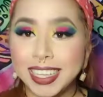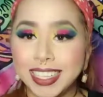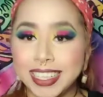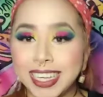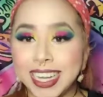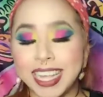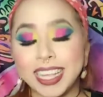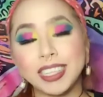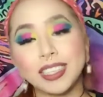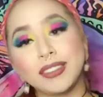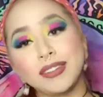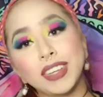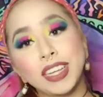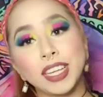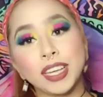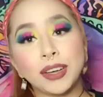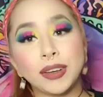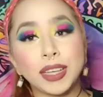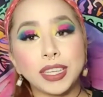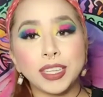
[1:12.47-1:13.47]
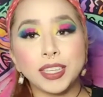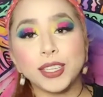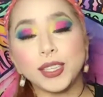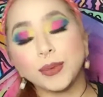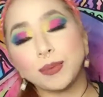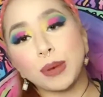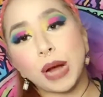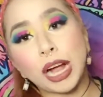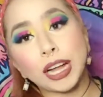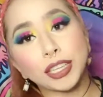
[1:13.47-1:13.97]
Today's video is
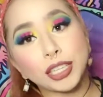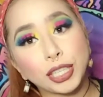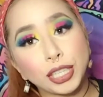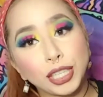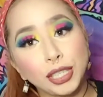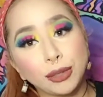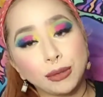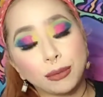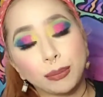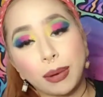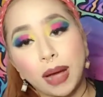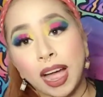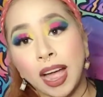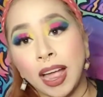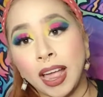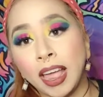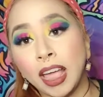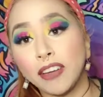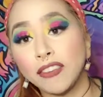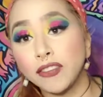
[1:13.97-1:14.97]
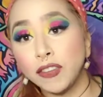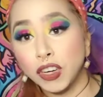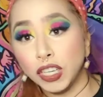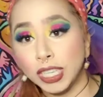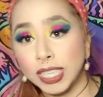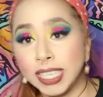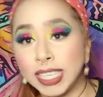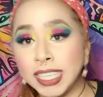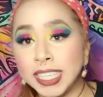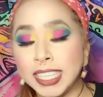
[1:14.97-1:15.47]
brought to you by
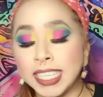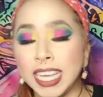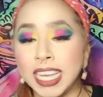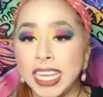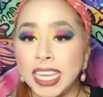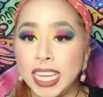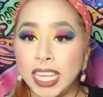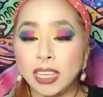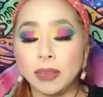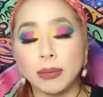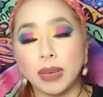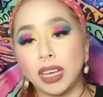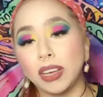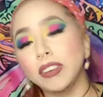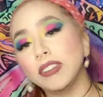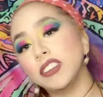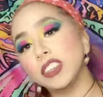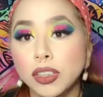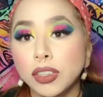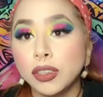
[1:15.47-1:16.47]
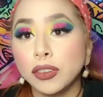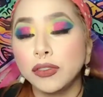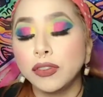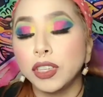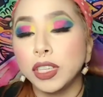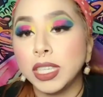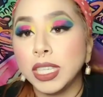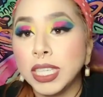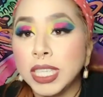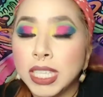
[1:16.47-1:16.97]
Versus Enigma. So
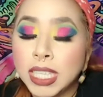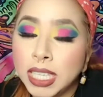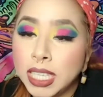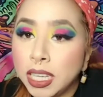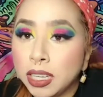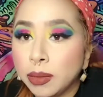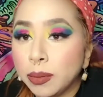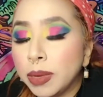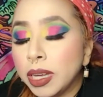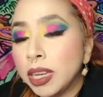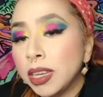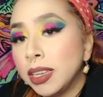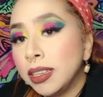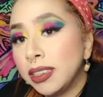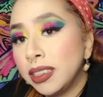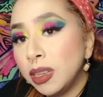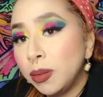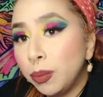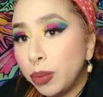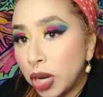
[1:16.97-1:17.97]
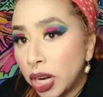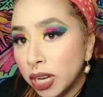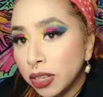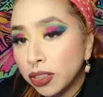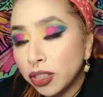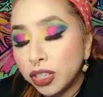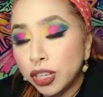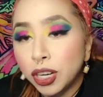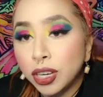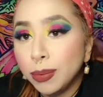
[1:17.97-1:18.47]
Versus Enigma is a
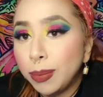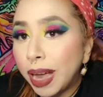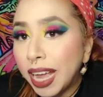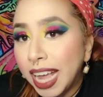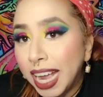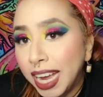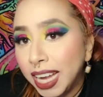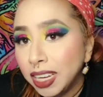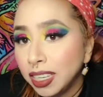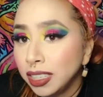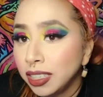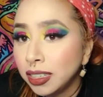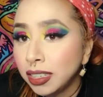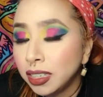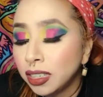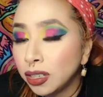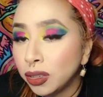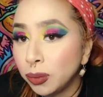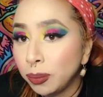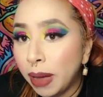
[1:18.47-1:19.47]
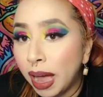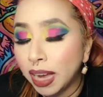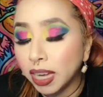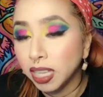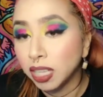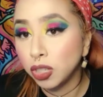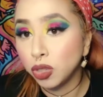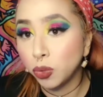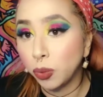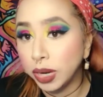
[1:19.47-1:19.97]
brand started by Hayden Ditto
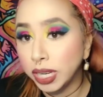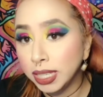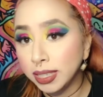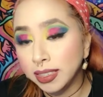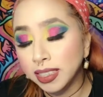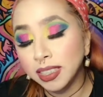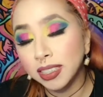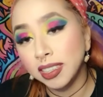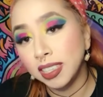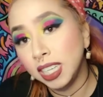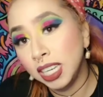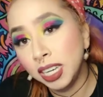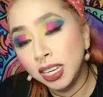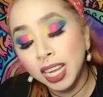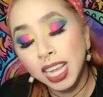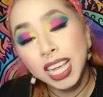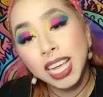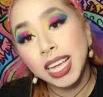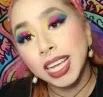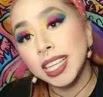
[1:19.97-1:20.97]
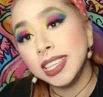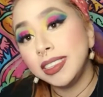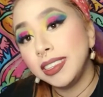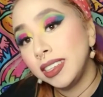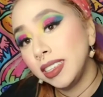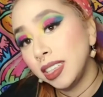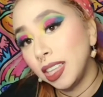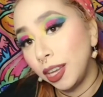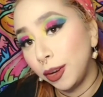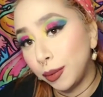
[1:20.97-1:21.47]
back in 2016. It's
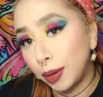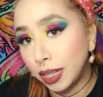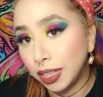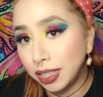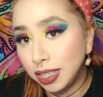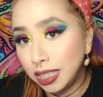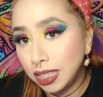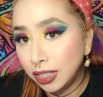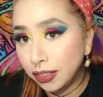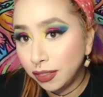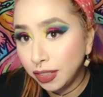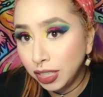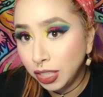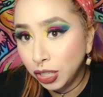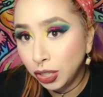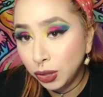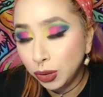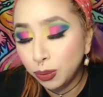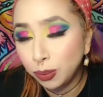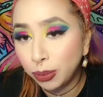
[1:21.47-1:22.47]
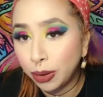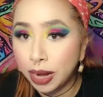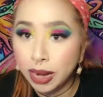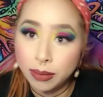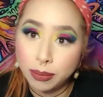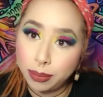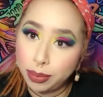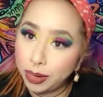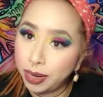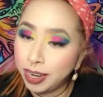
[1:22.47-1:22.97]
still a relatively new
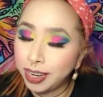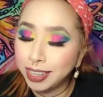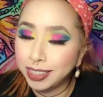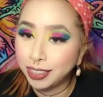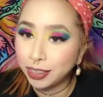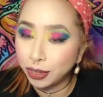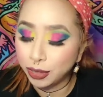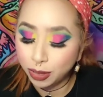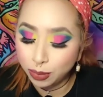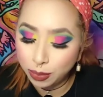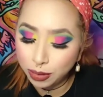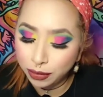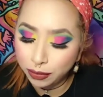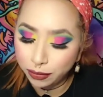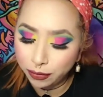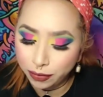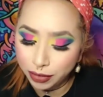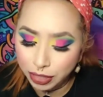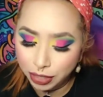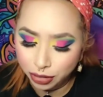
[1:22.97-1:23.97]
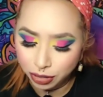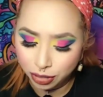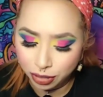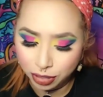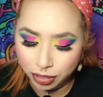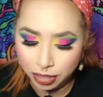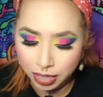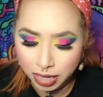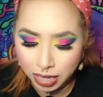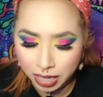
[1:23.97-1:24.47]
brand, but it's also been
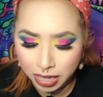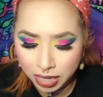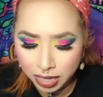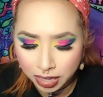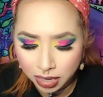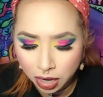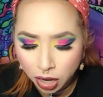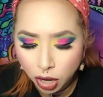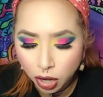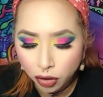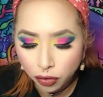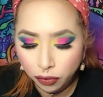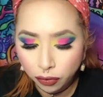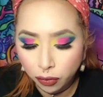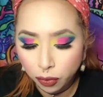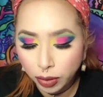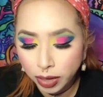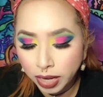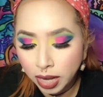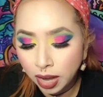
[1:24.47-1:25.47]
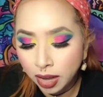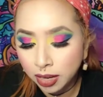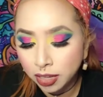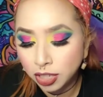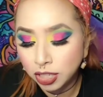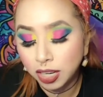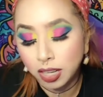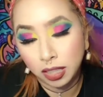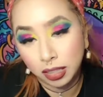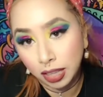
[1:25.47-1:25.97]
featured in
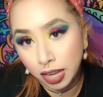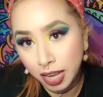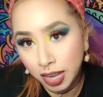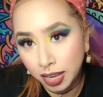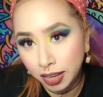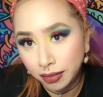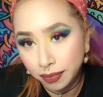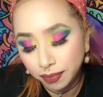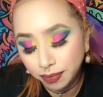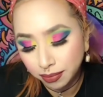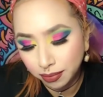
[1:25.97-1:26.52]
Voyage LA